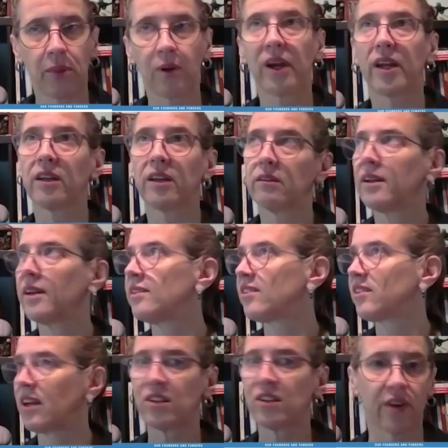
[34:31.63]
in,
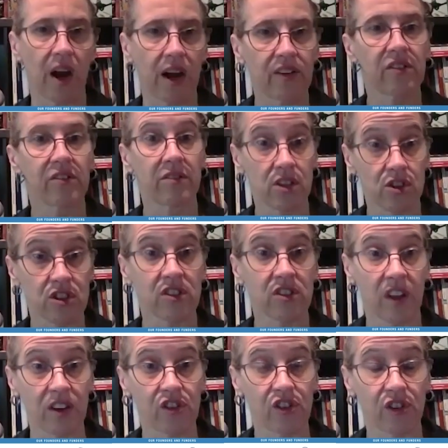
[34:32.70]
incentivize
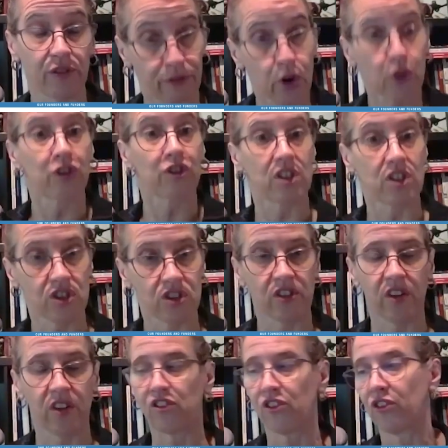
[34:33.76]
digitization, further
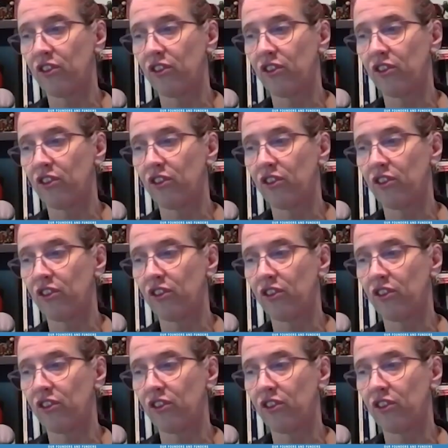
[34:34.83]
digitization.